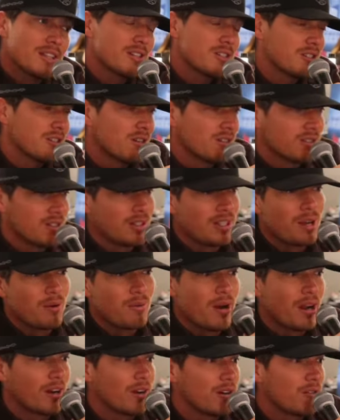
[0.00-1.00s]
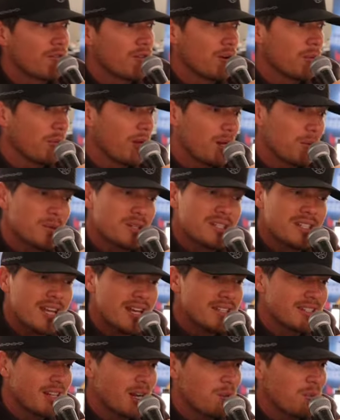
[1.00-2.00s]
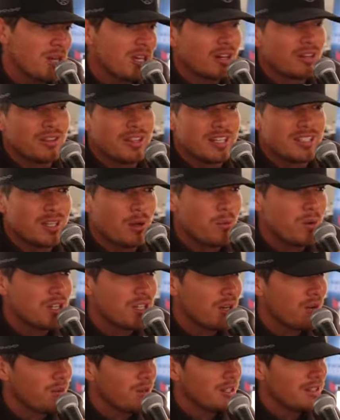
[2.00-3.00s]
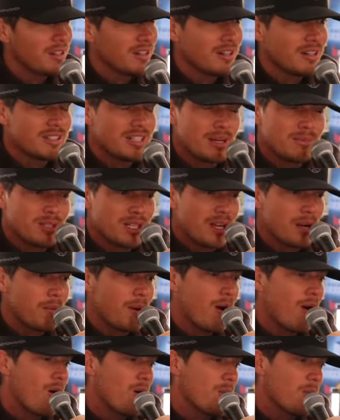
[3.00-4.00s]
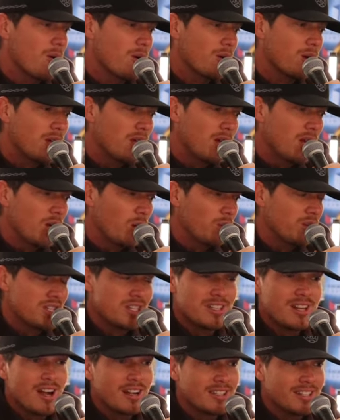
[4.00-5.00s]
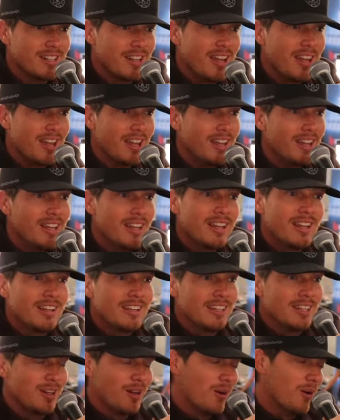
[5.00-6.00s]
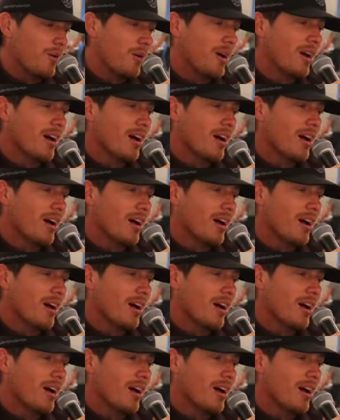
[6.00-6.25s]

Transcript: There's songs on that record from like mistakes that I made or things I wish I wouldn't have done or times I got my heart broke, which is not today, you know?